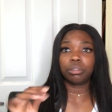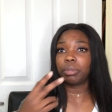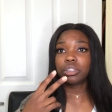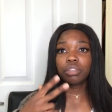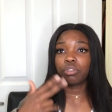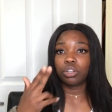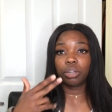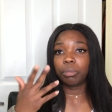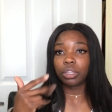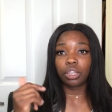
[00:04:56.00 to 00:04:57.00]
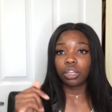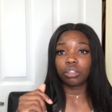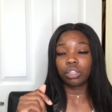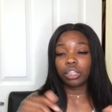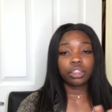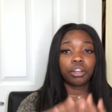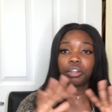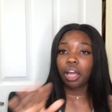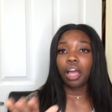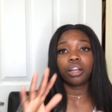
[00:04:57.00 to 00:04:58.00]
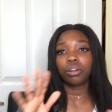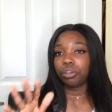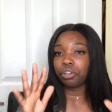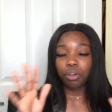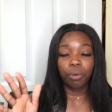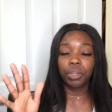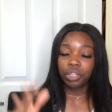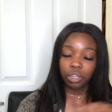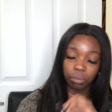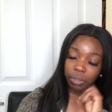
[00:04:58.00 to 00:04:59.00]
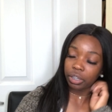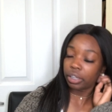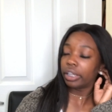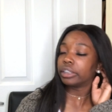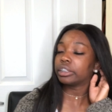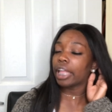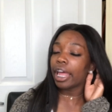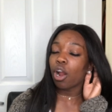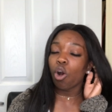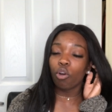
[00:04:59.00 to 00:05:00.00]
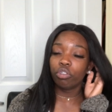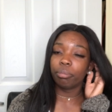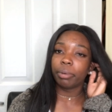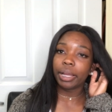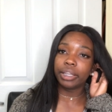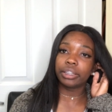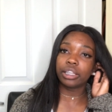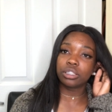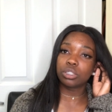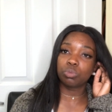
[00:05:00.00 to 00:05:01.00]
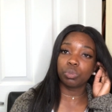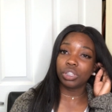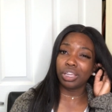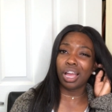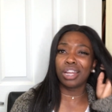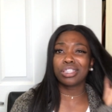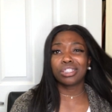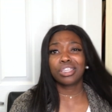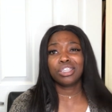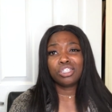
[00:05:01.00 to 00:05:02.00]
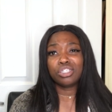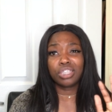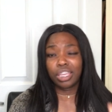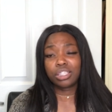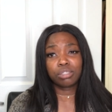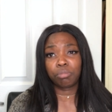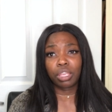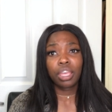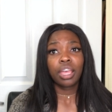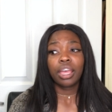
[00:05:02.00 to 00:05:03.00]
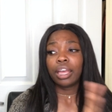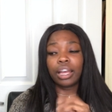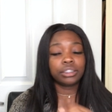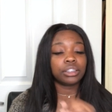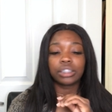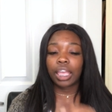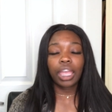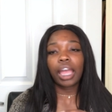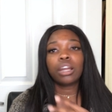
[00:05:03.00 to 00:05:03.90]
the big teeth are going to be there. Like, they're not going to go anywhere. It's that overbite that just really, honestly, it just gets me. I just can't.